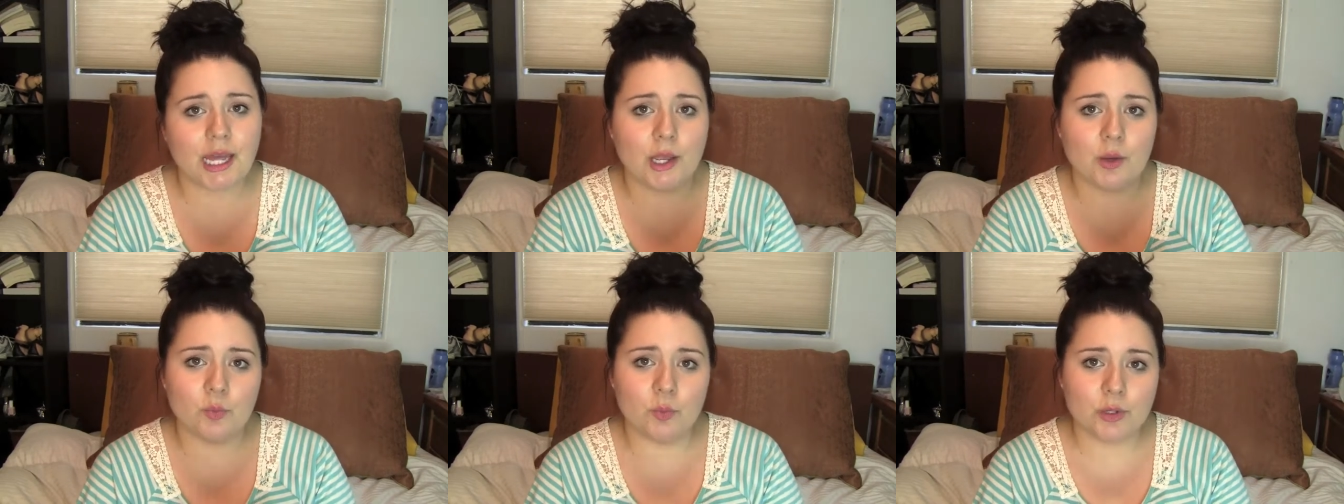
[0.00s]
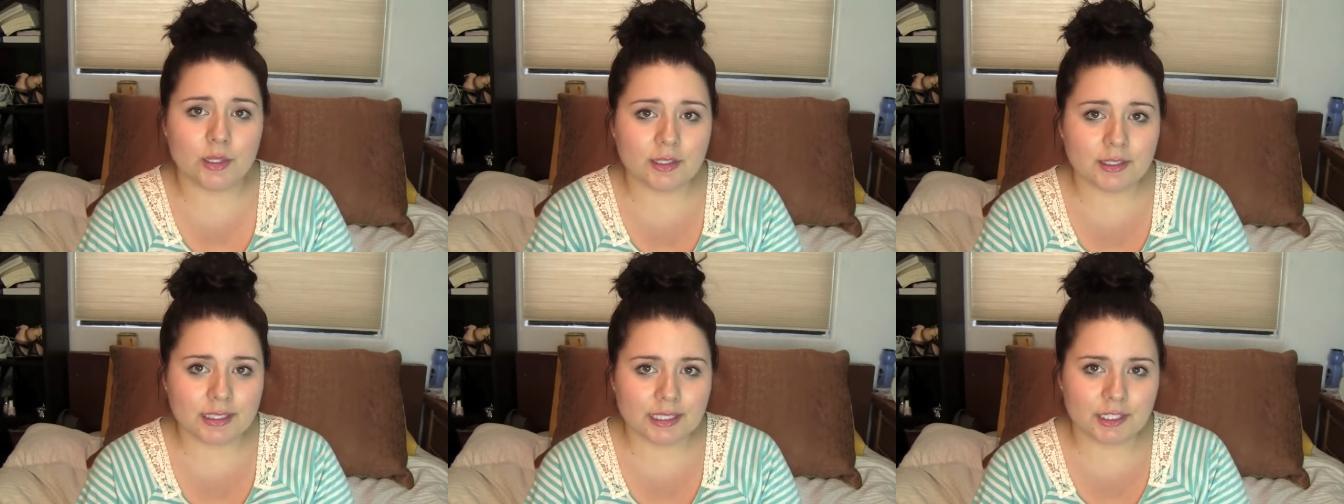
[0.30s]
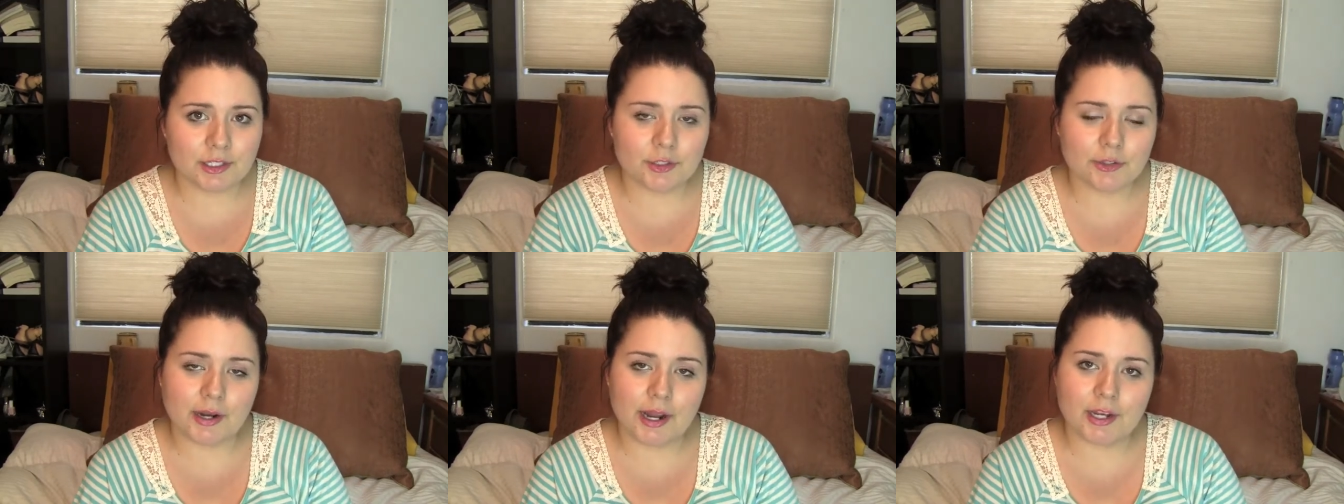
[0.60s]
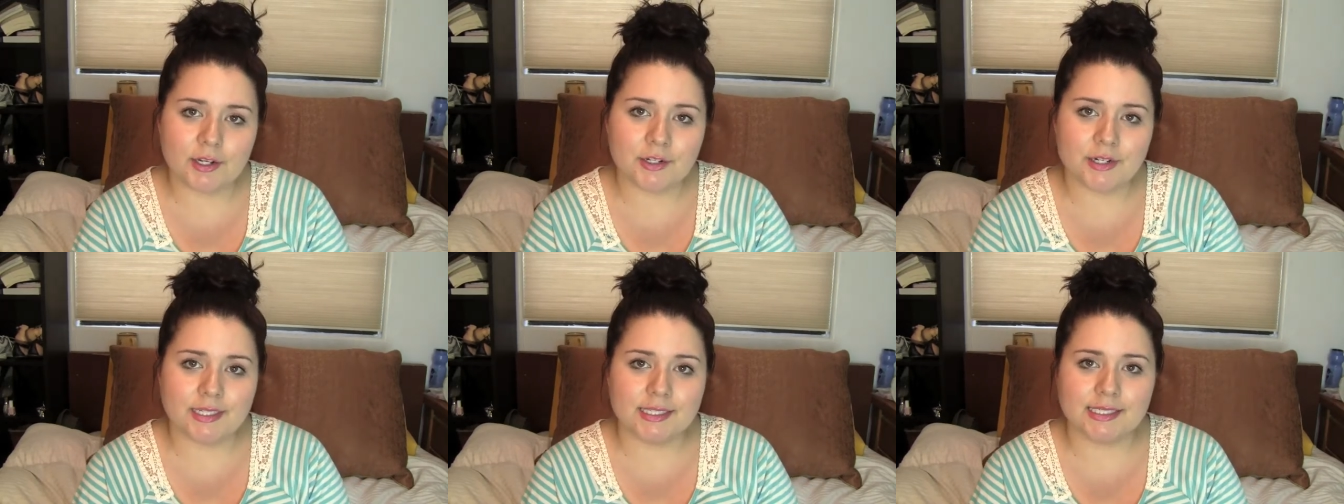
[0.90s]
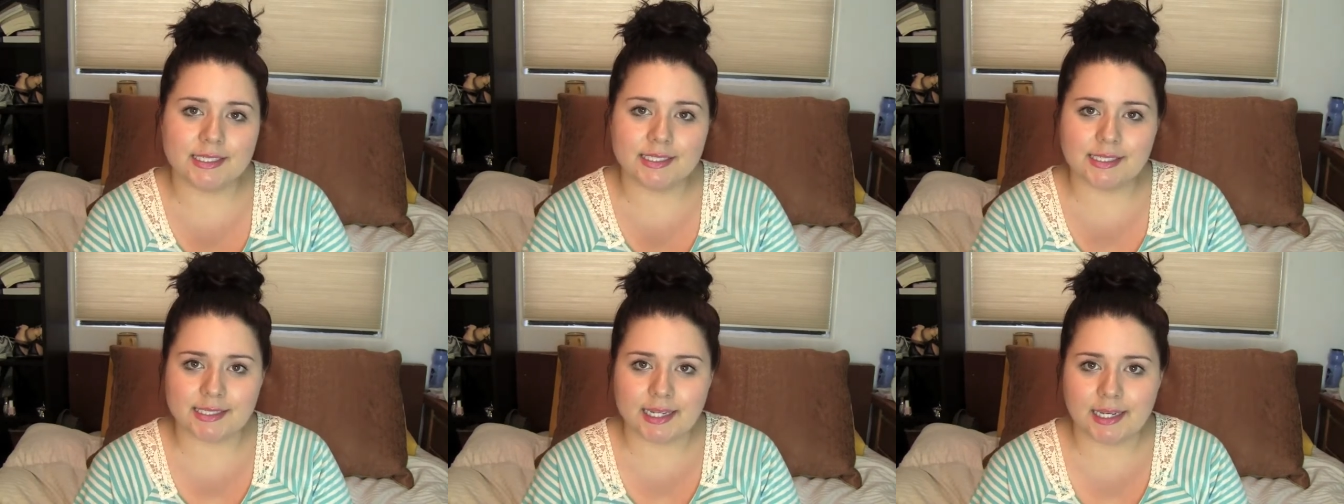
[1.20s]
I will need your address
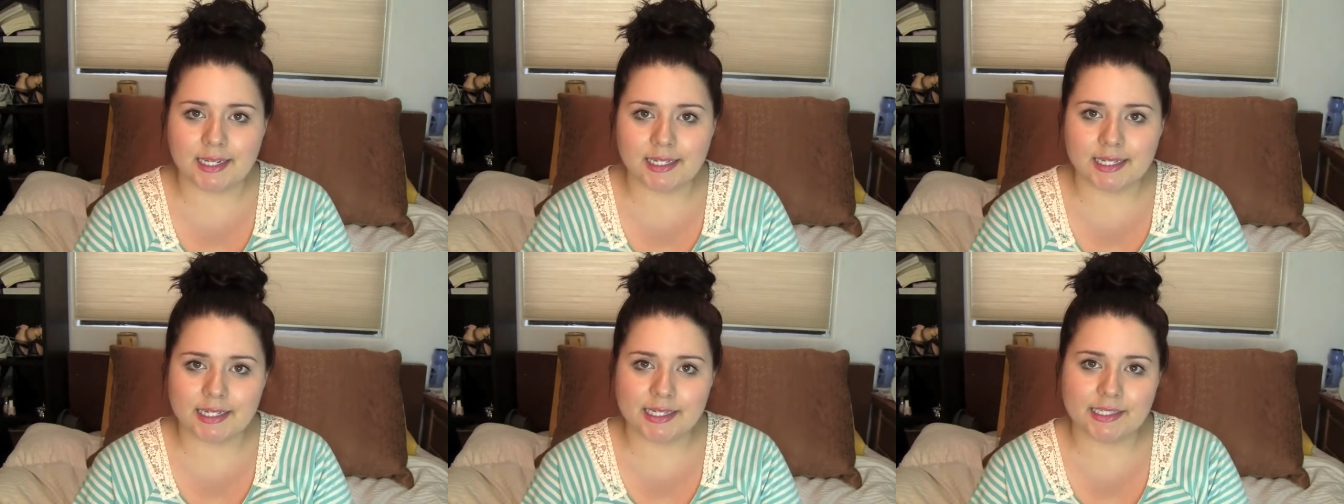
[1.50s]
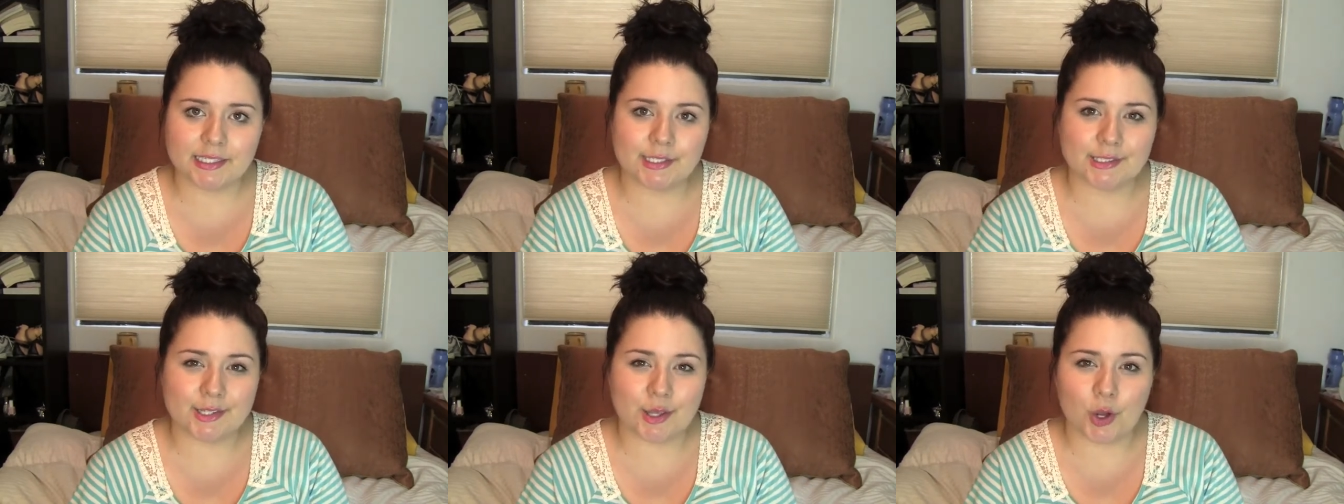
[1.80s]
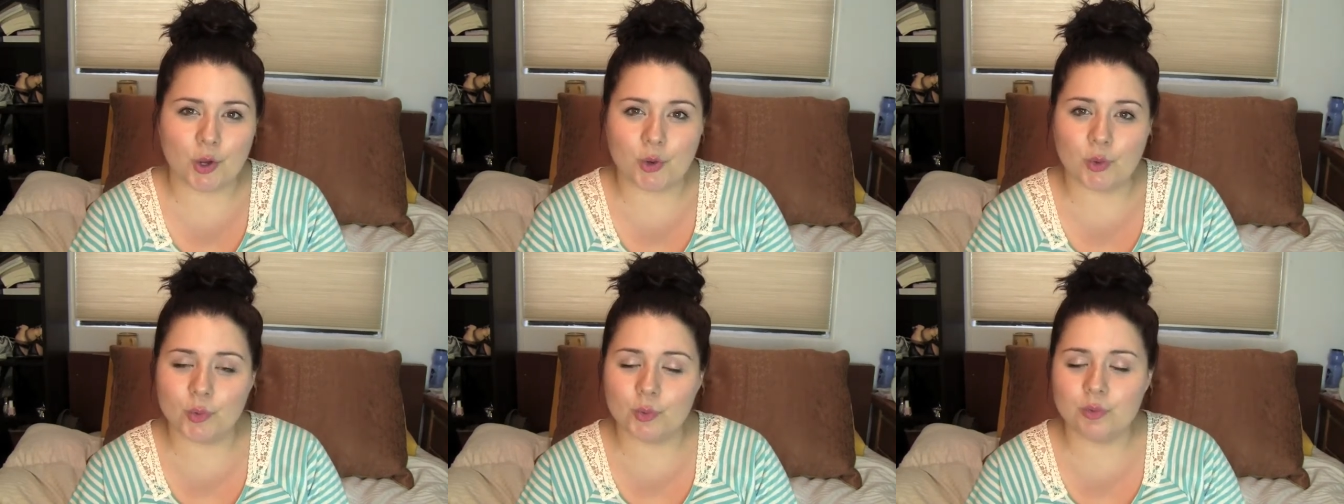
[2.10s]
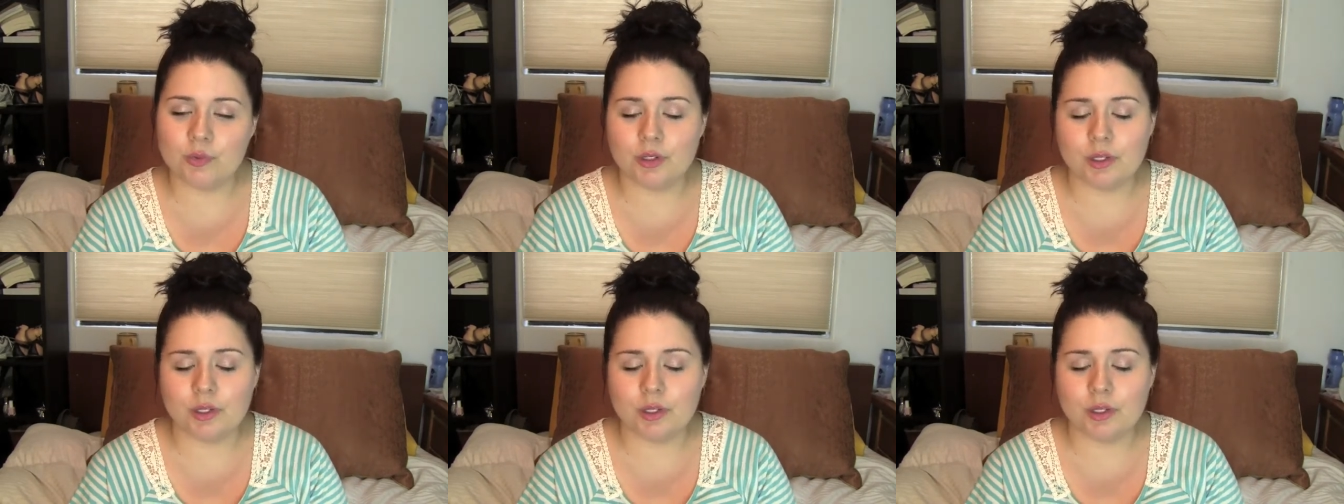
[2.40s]
to send it so,